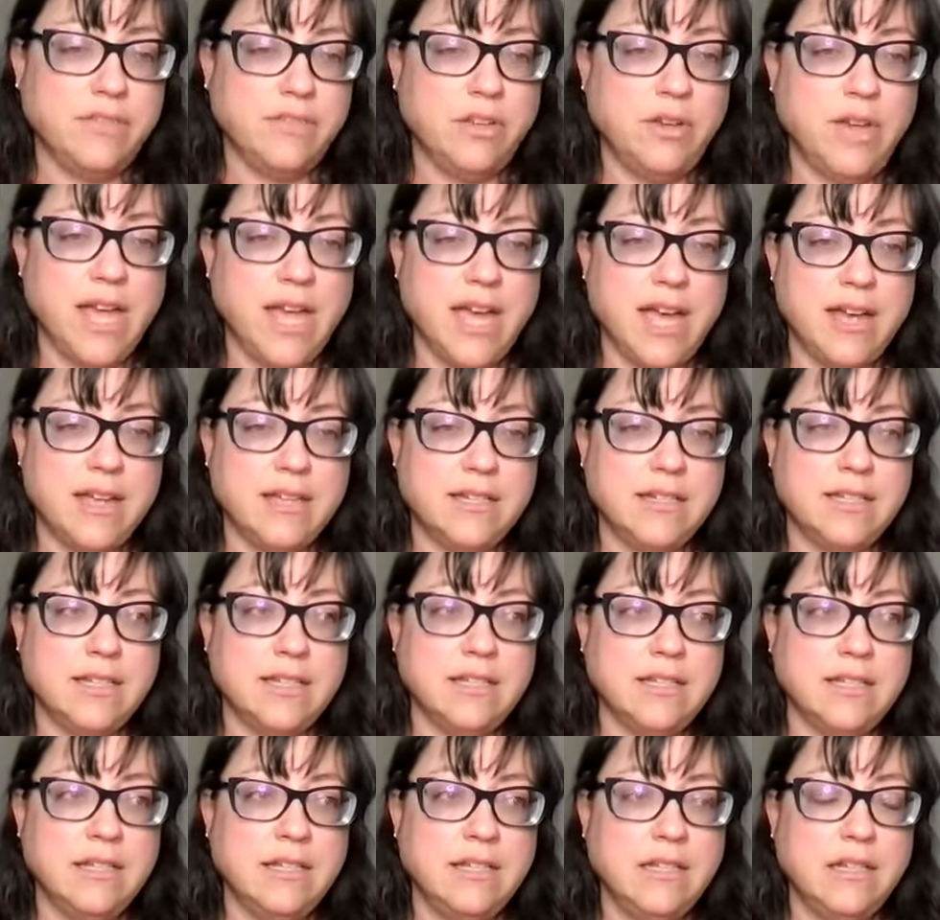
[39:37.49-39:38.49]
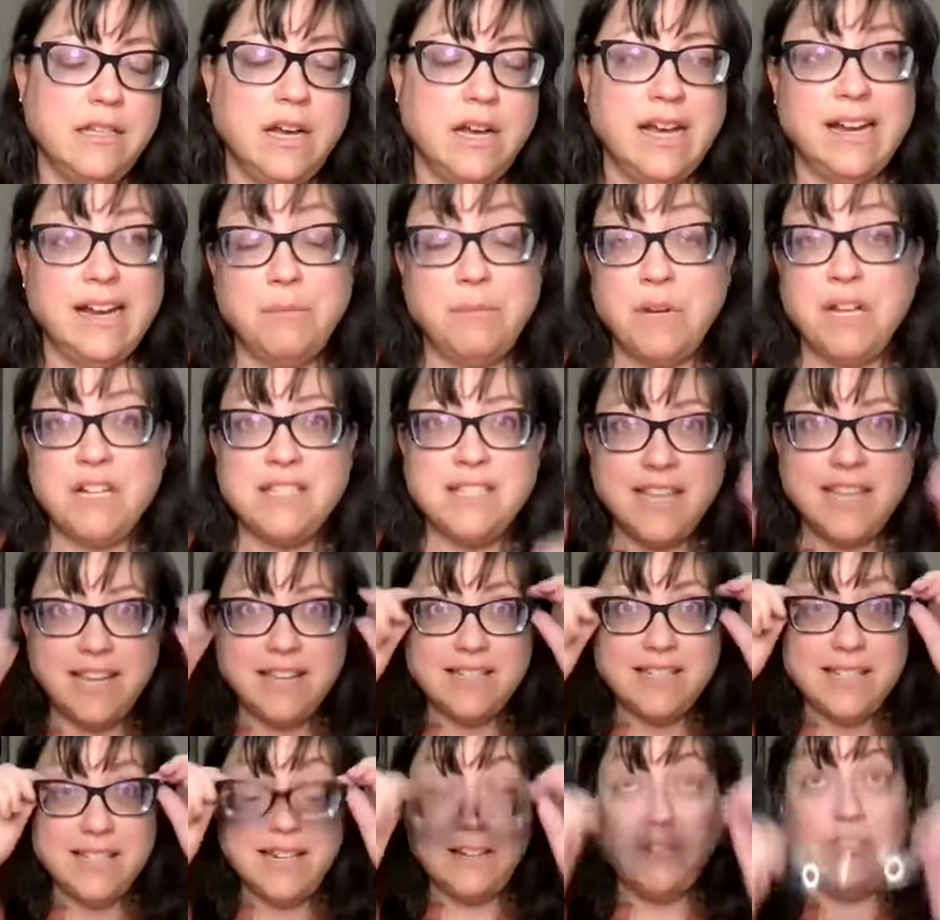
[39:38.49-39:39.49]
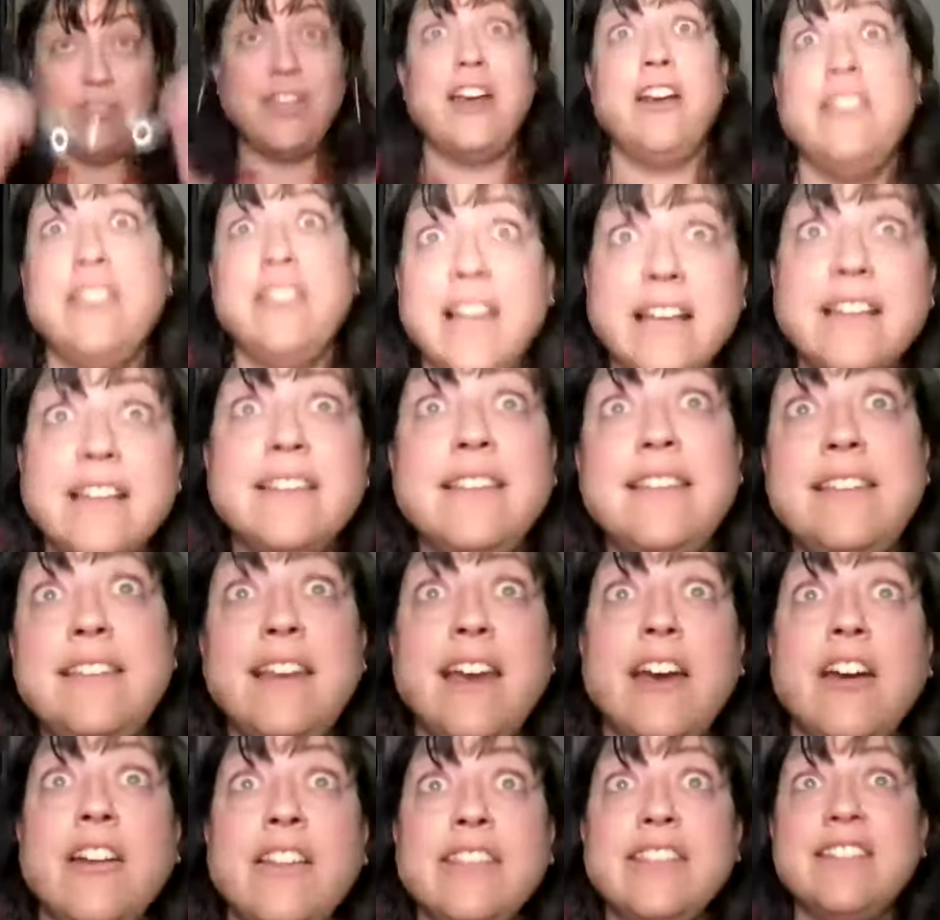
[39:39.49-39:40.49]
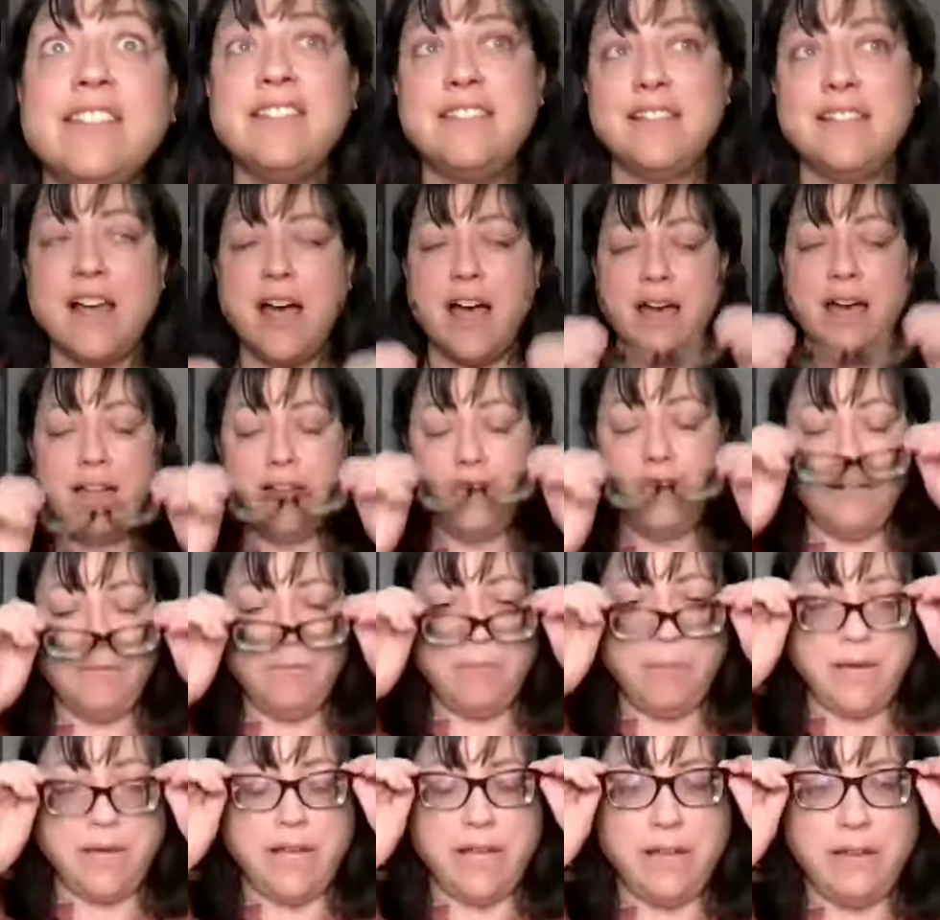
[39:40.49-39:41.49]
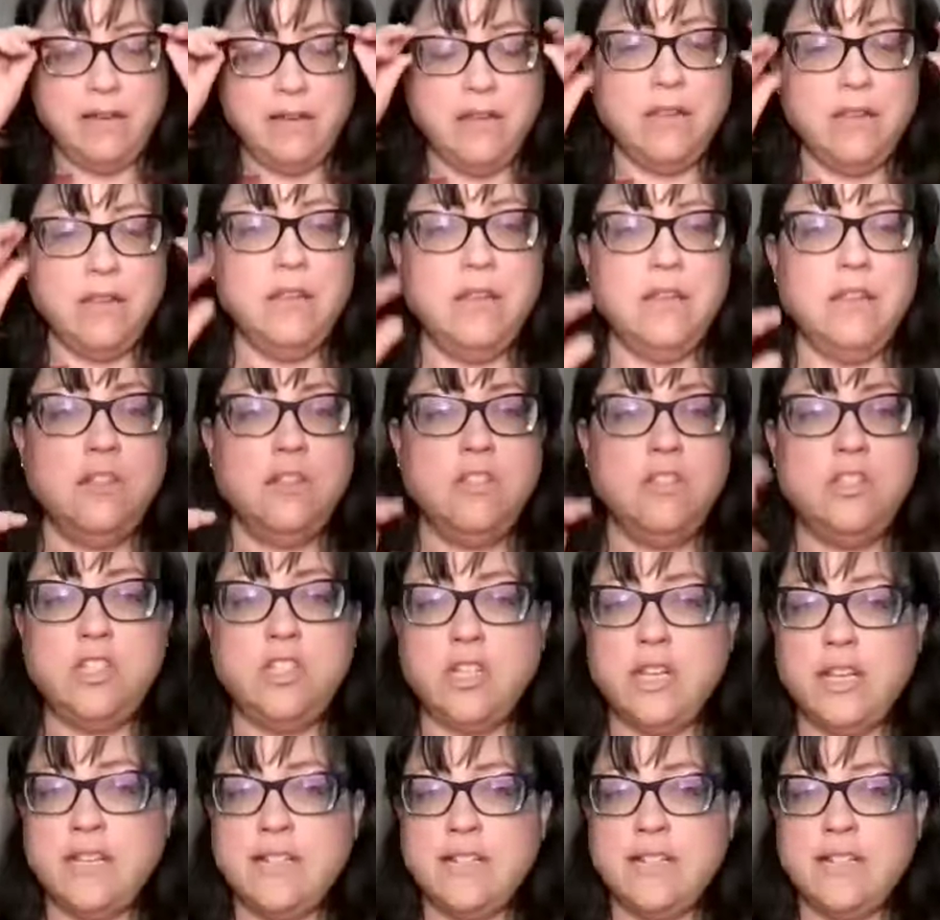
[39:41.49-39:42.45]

You can't, and I'm not saying sit out there and like stare at the sun, but just